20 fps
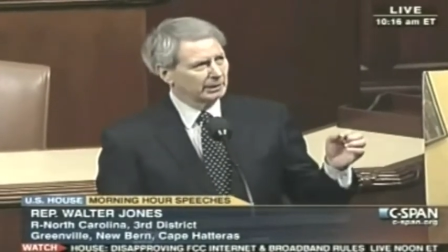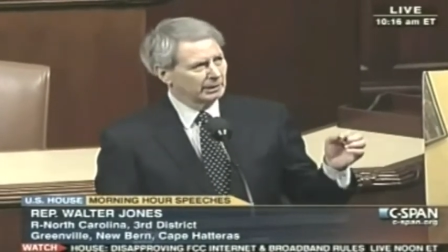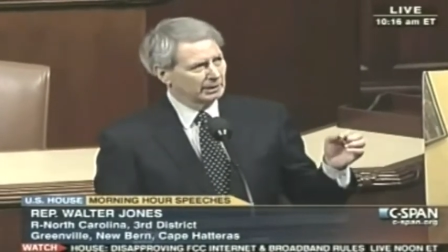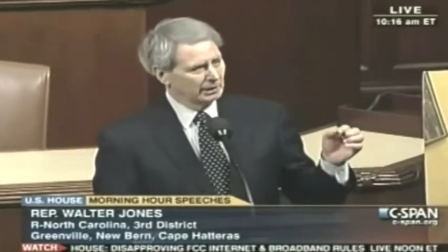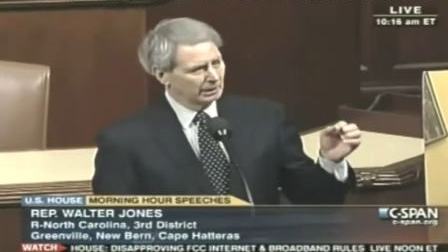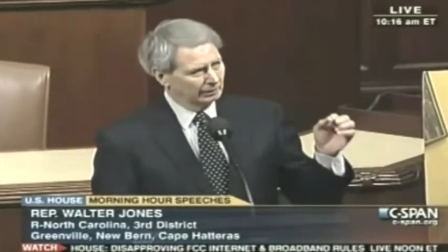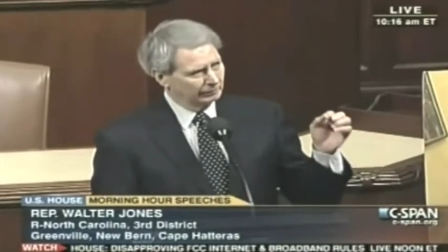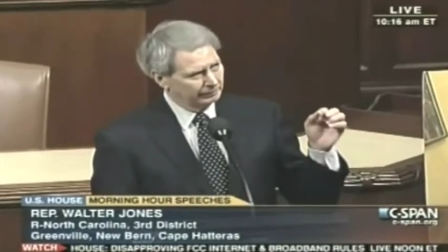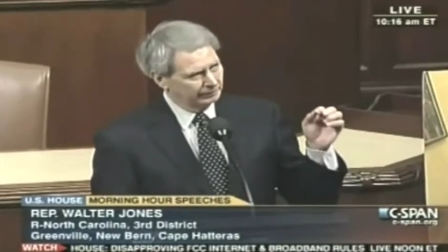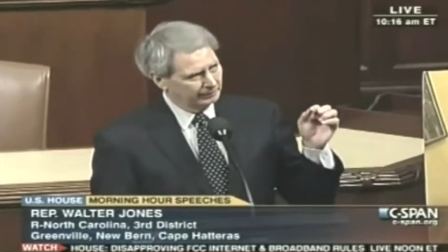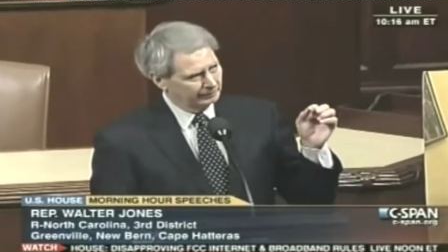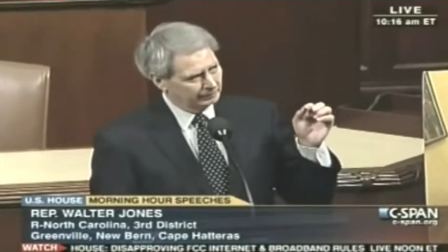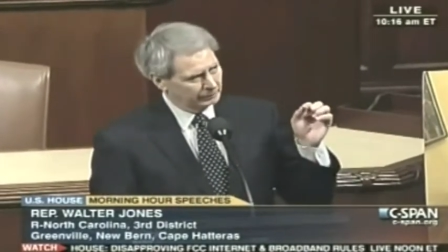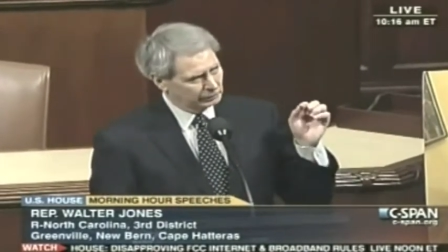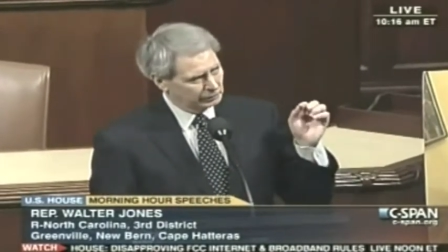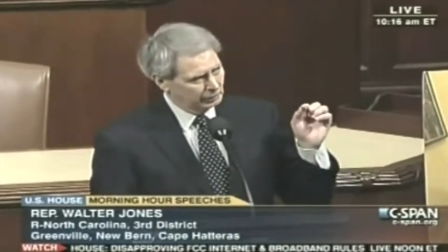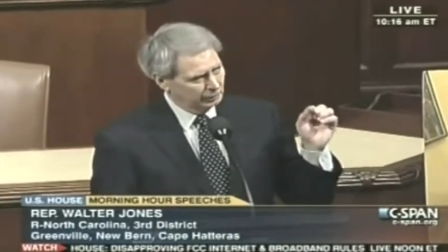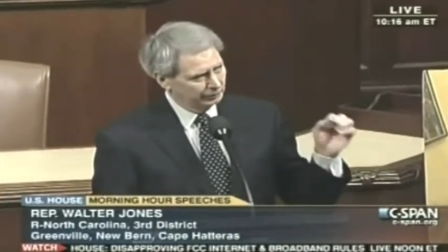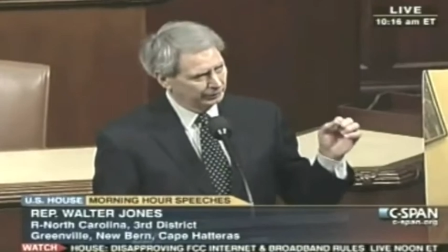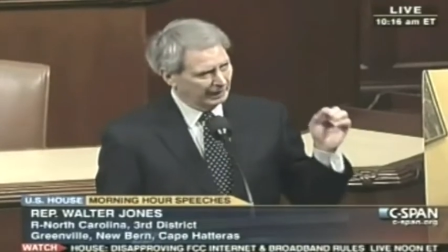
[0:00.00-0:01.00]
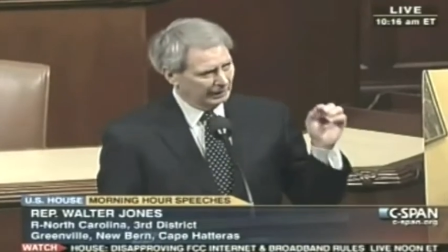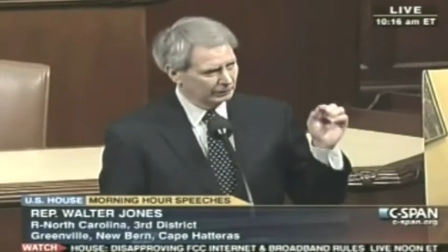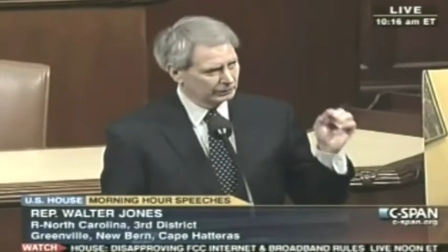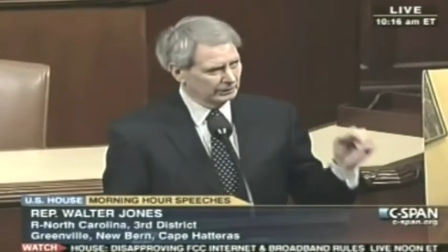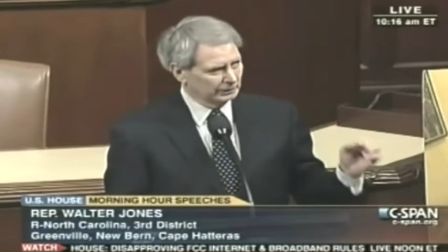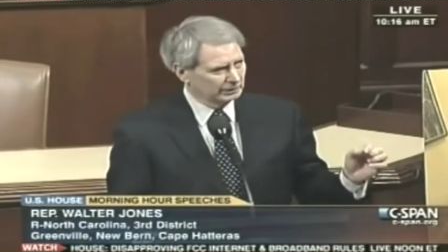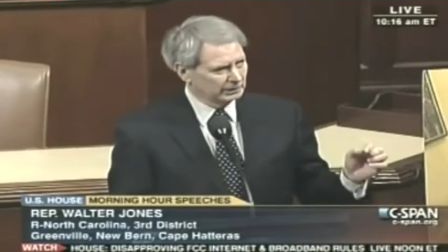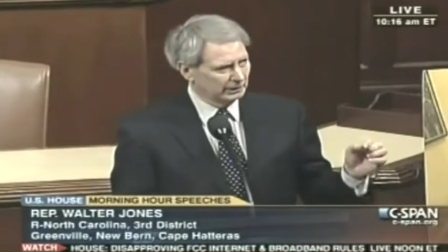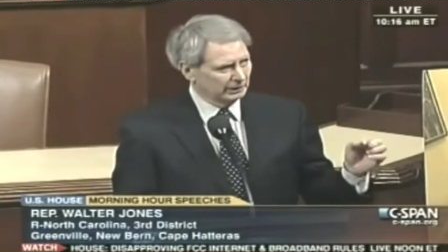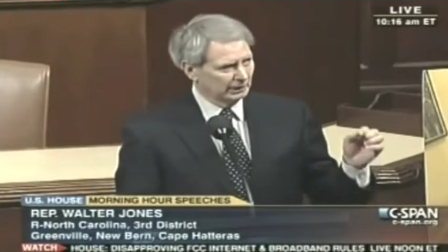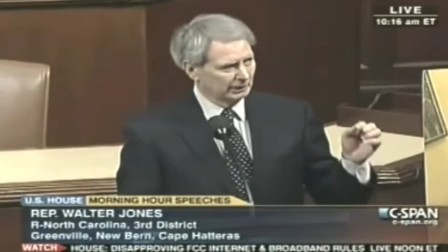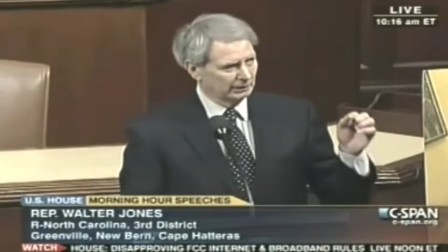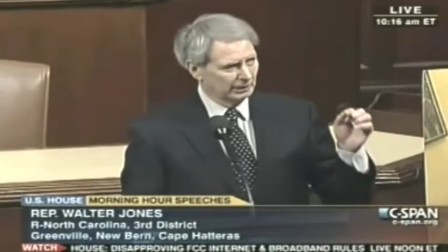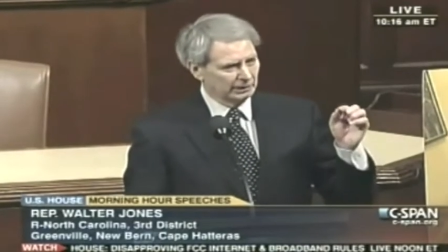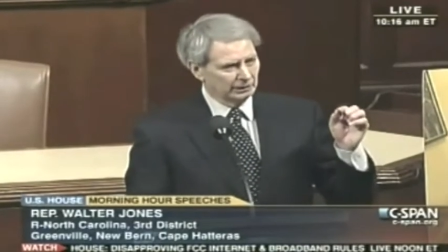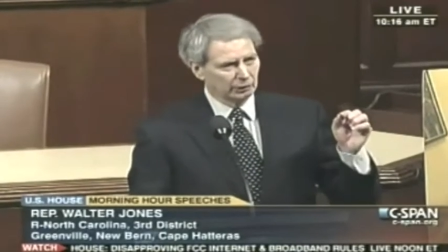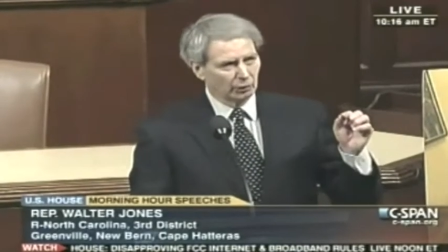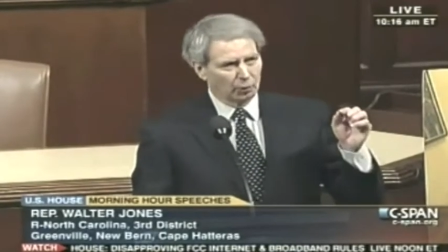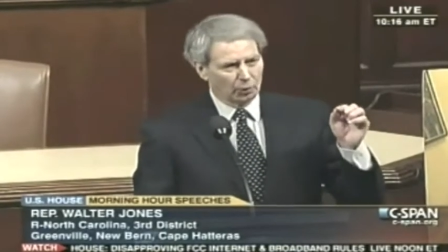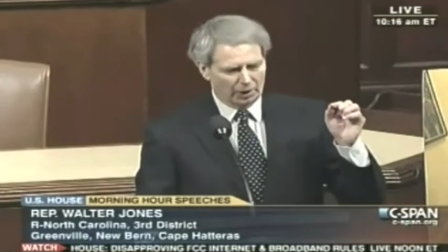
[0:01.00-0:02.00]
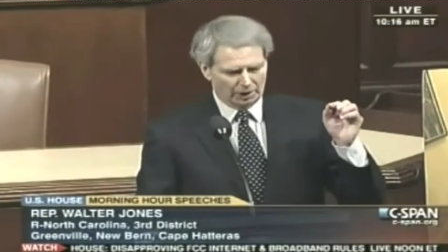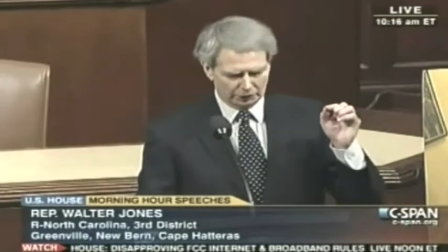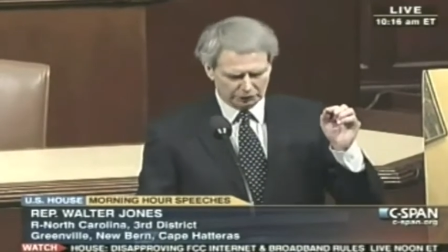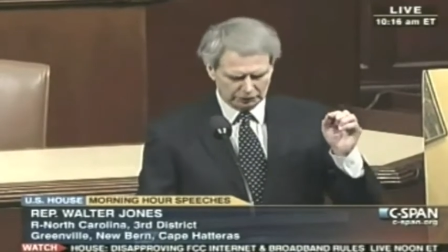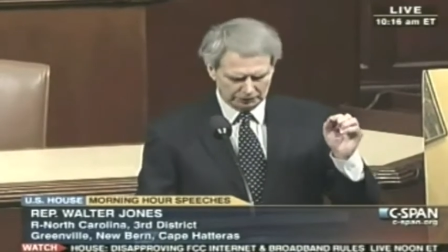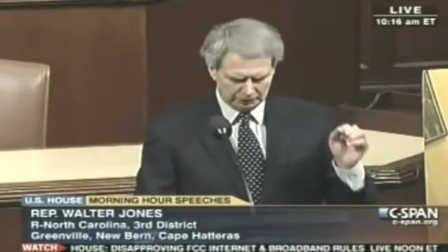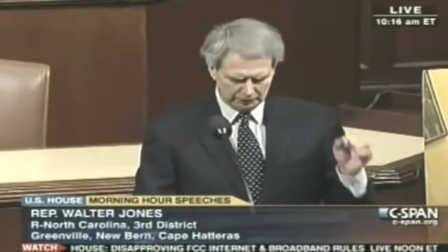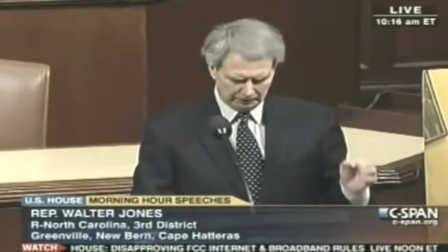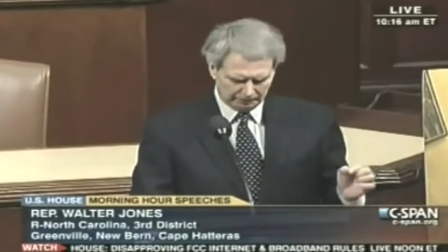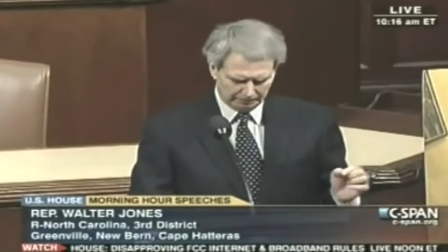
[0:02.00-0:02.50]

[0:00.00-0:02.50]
of 2010, in the Washington